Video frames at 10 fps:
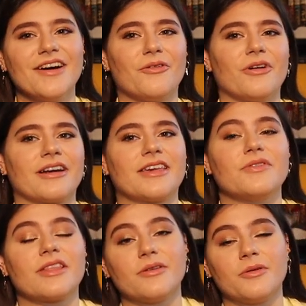or
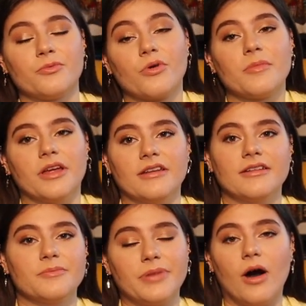giving the
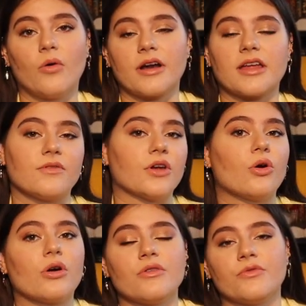women power and giving
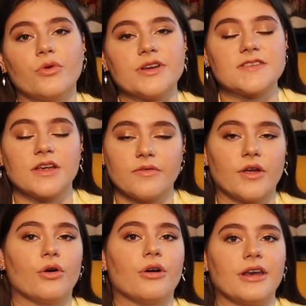her a voice and
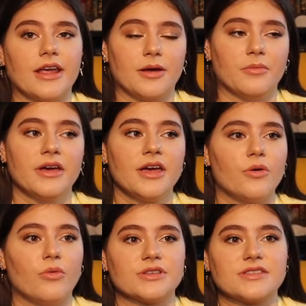giving her a name
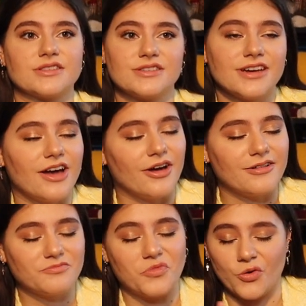was
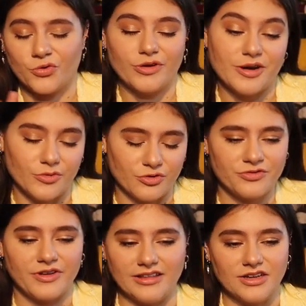a great
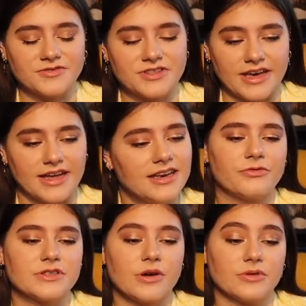move. I loved that.
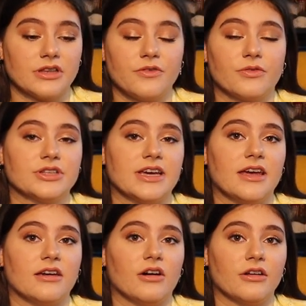So I would love her
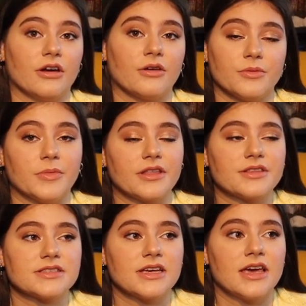take on other
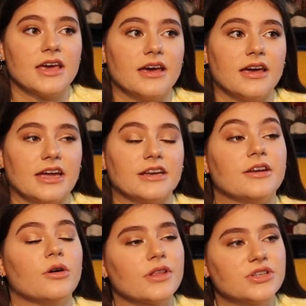myths. And
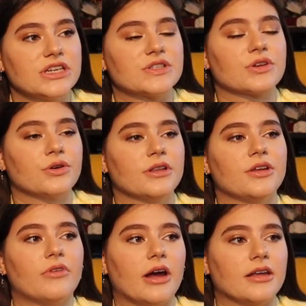I know that she's
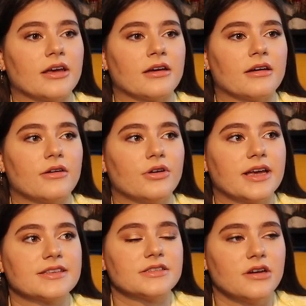currently writing her
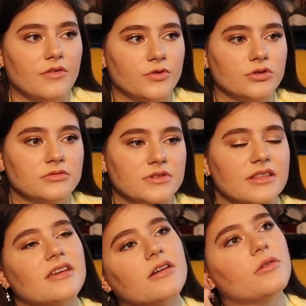next novel,
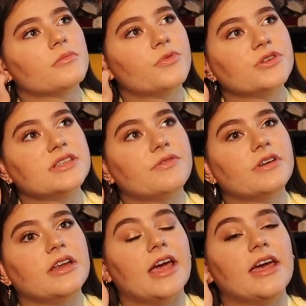I think on
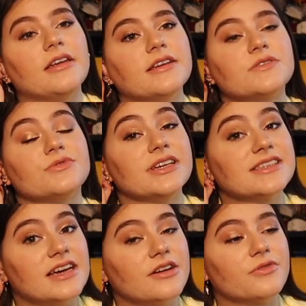Persephone and Hades. Really
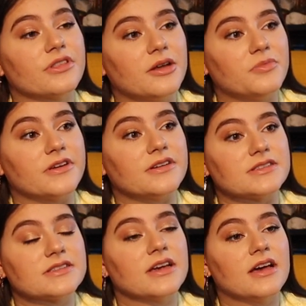excited for that,
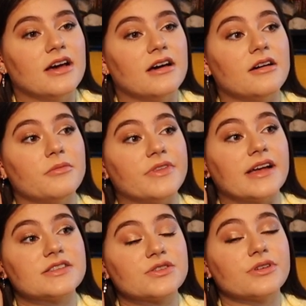because
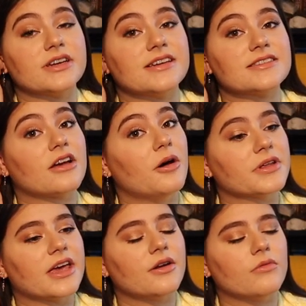that story is a
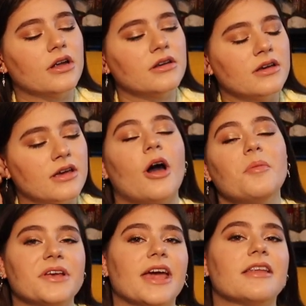complicated one.
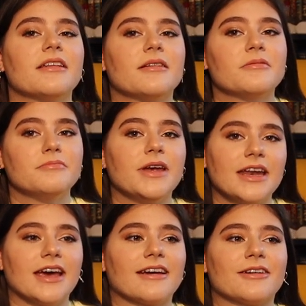Complicated
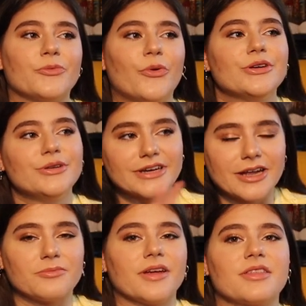meaning when you look
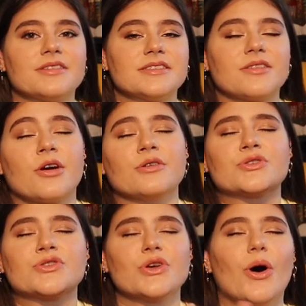at myths, there are
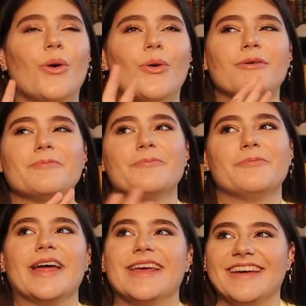so
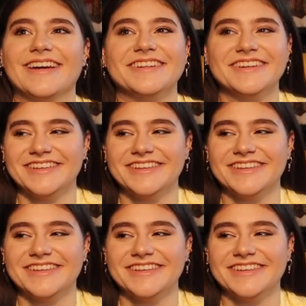many